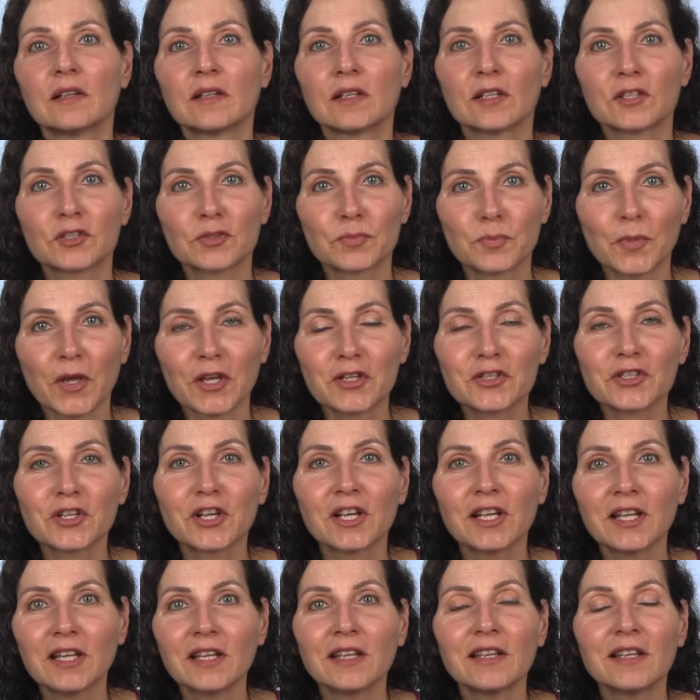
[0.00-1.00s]

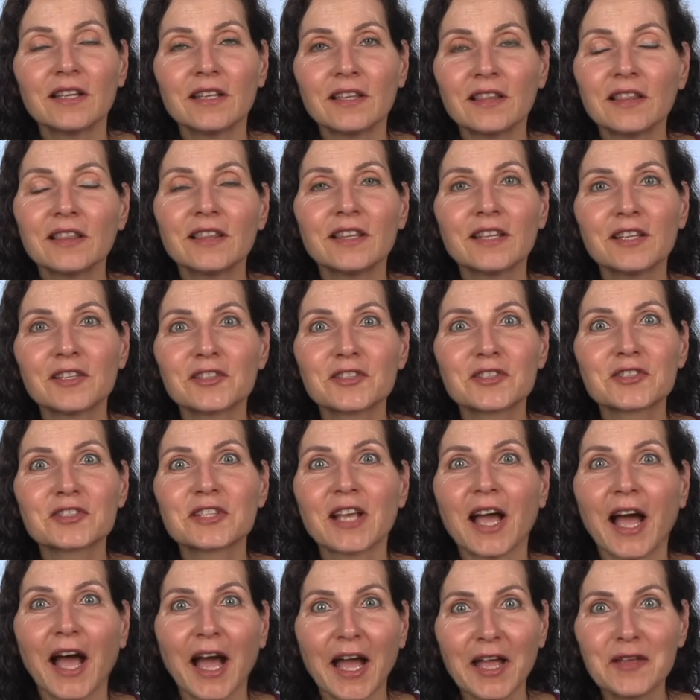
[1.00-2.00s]
especially in these
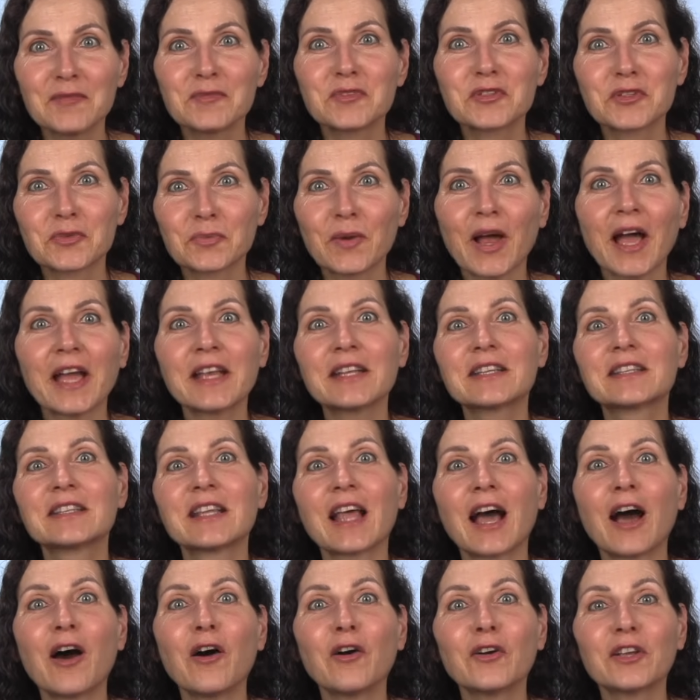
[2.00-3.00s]
times right
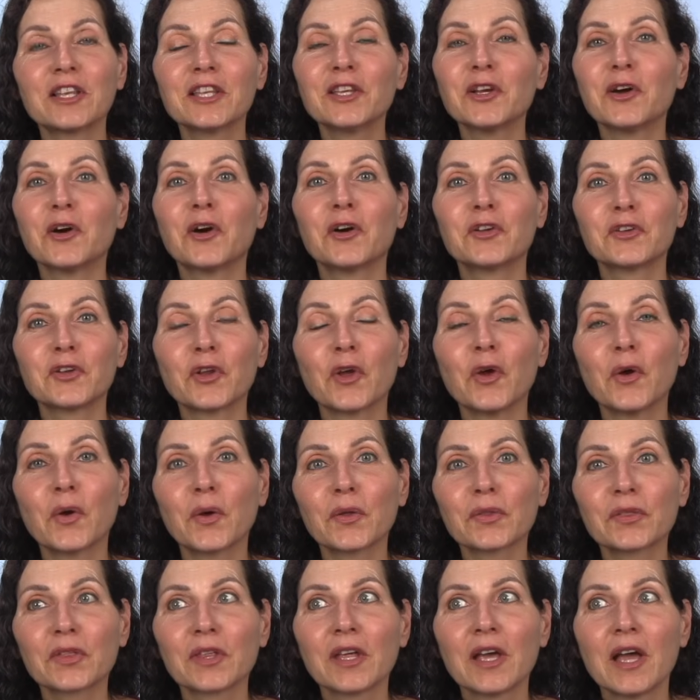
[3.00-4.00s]
now here on
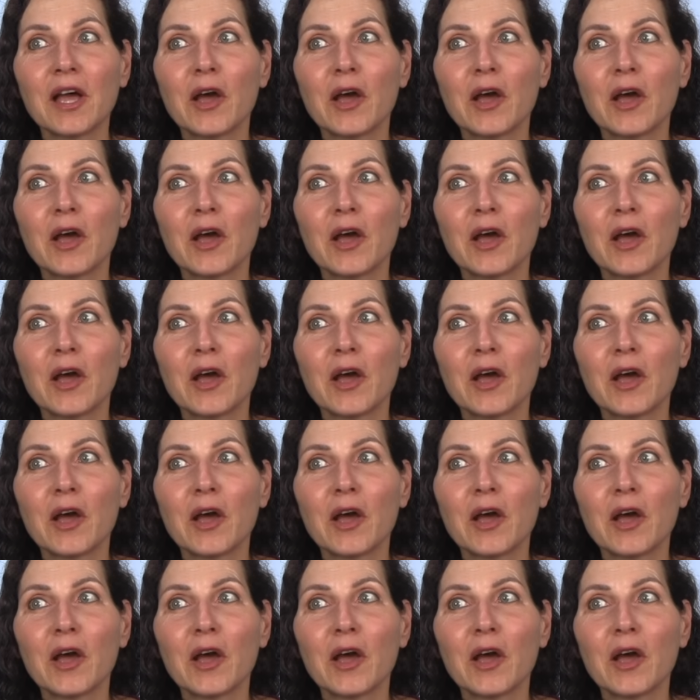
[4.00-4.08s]
earth,